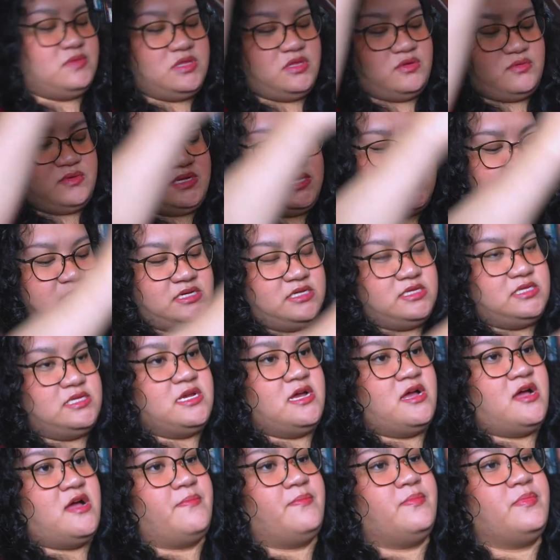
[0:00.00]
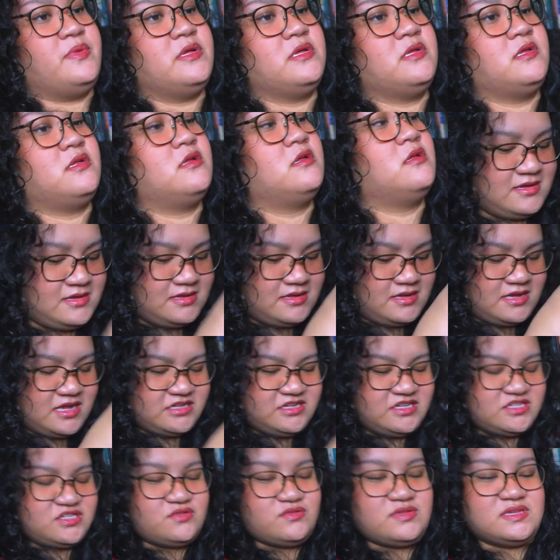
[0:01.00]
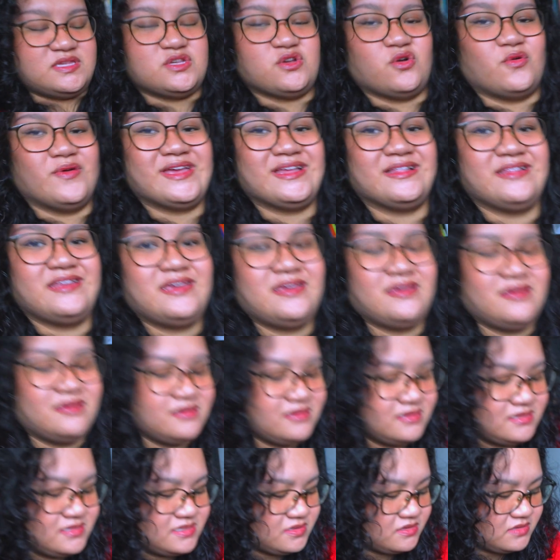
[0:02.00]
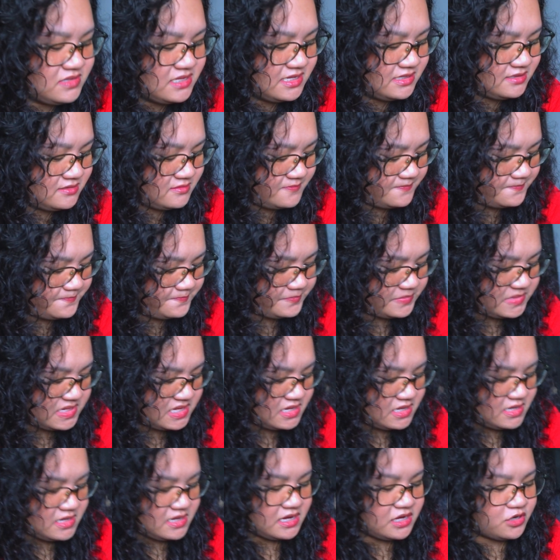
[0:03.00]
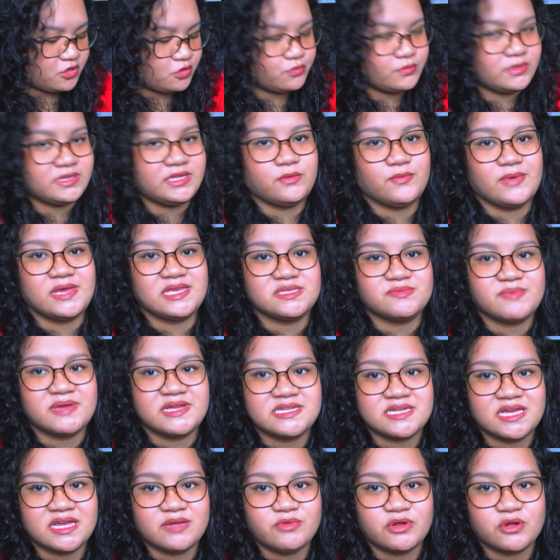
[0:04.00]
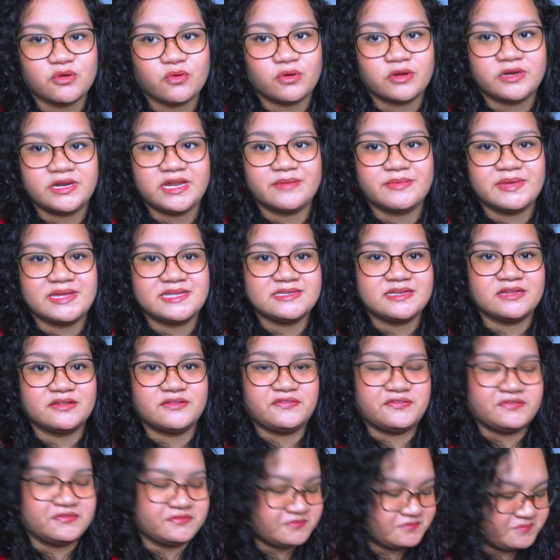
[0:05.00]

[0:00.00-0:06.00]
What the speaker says: the ones on top. I'll just do this quickly so that I don't really waste my time recording myself.